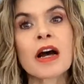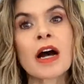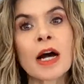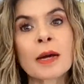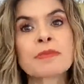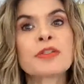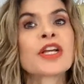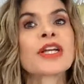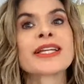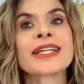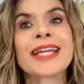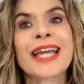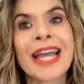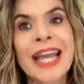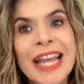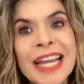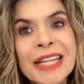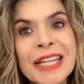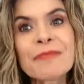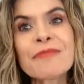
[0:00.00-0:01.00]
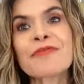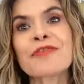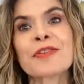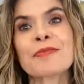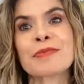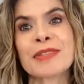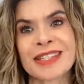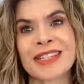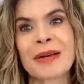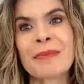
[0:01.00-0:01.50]
object came
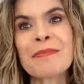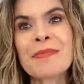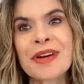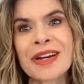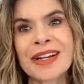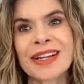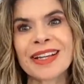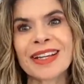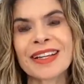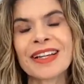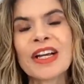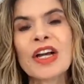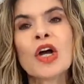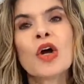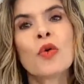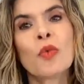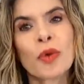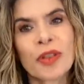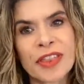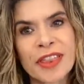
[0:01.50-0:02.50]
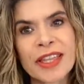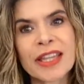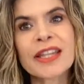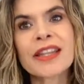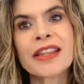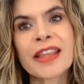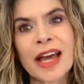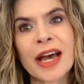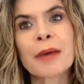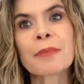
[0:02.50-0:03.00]
from somebody
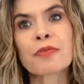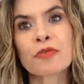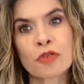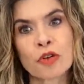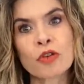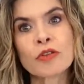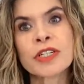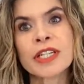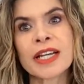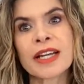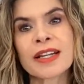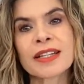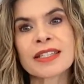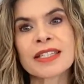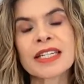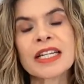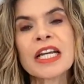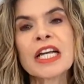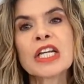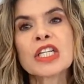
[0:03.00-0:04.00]
within that protest.